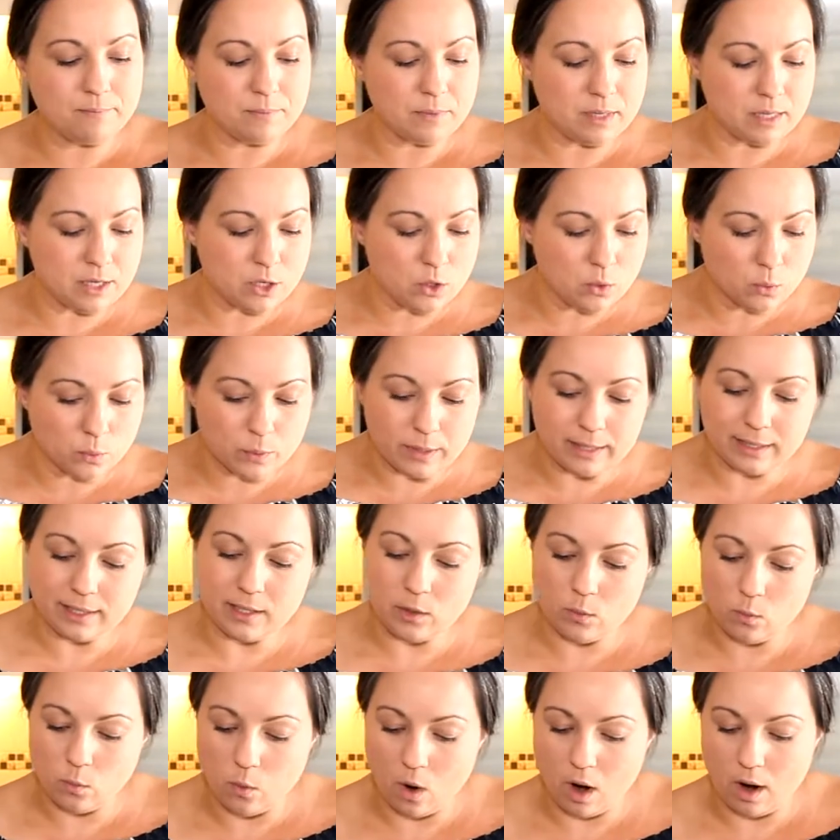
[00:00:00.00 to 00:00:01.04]
you
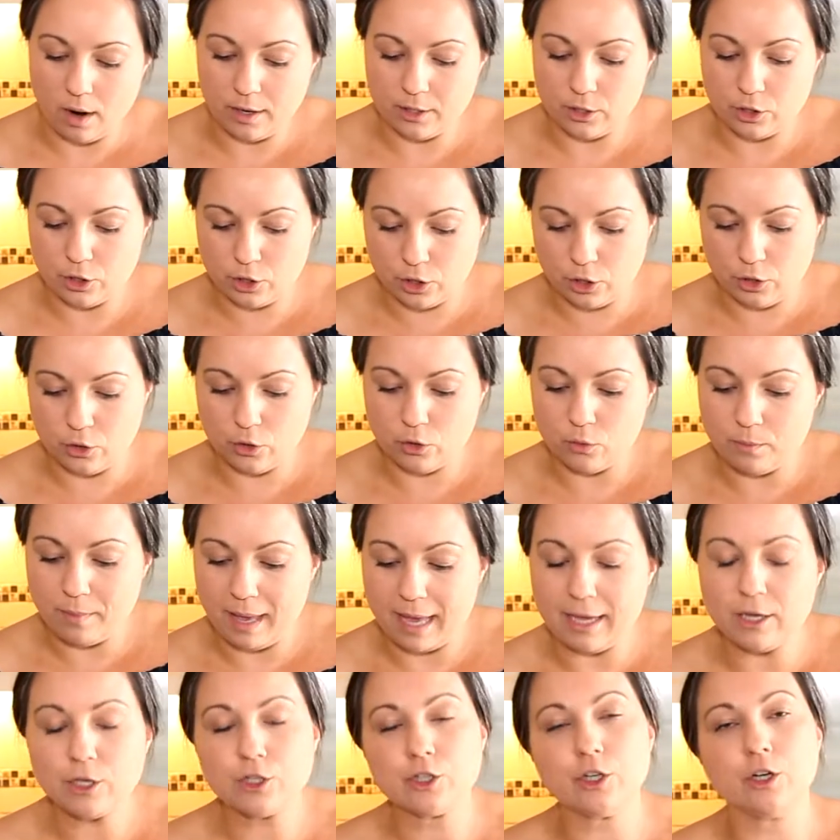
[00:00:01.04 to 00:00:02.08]
really want to
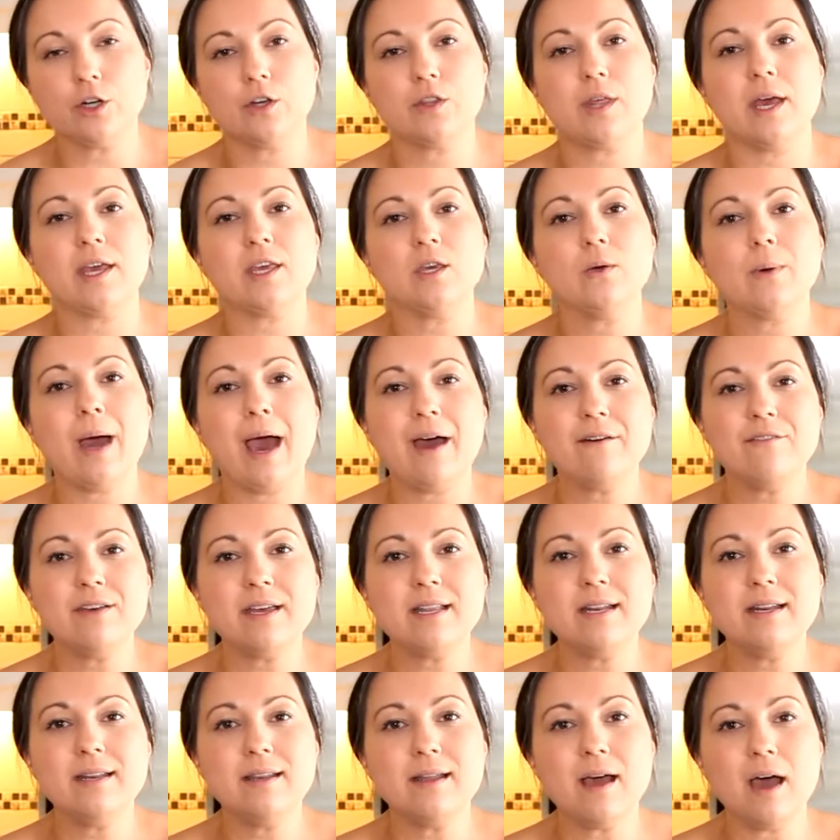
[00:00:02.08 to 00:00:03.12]
make sure that you have
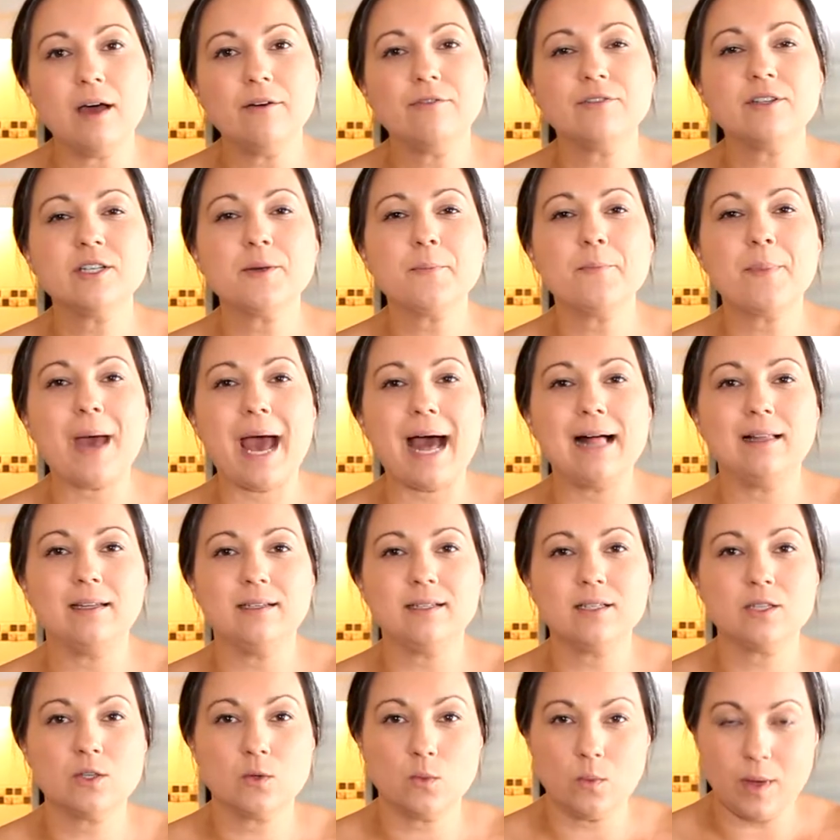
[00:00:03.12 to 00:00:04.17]
enough to
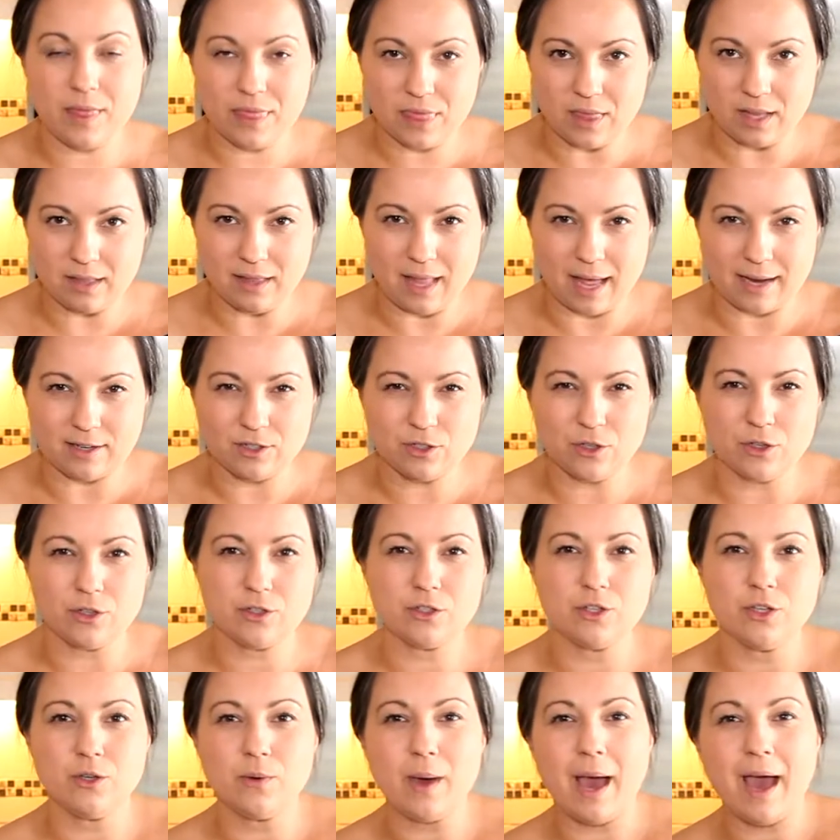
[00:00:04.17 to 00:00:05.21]
balance with the lentils
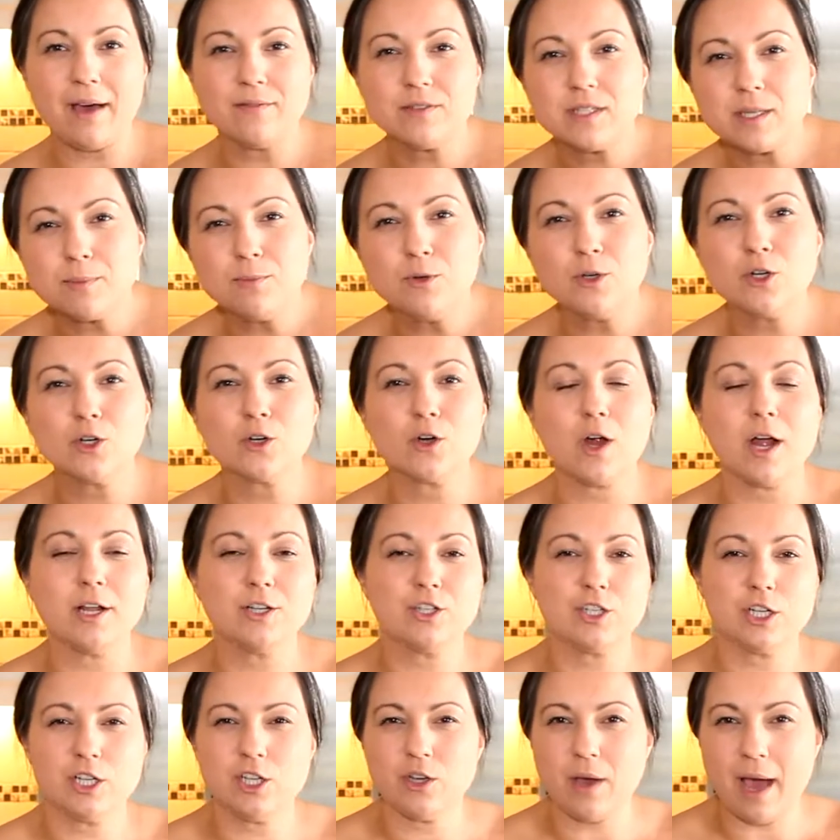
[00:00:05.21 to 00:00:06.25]
so you have some
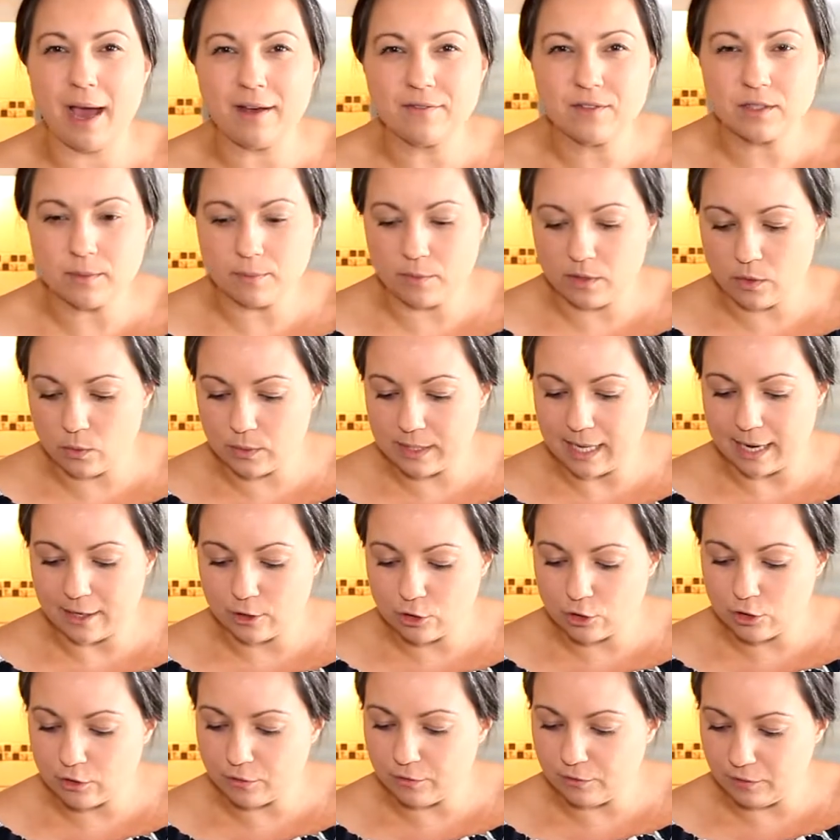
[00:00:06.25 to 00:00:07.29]
crunch and you have some of those
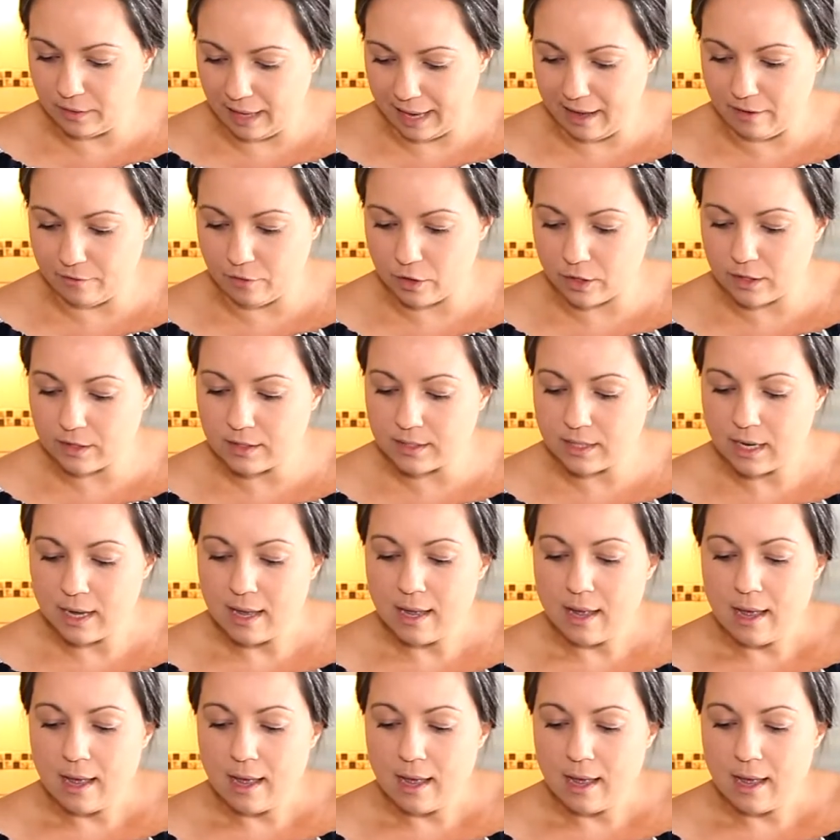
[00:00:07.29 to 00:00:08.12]
extra flavors.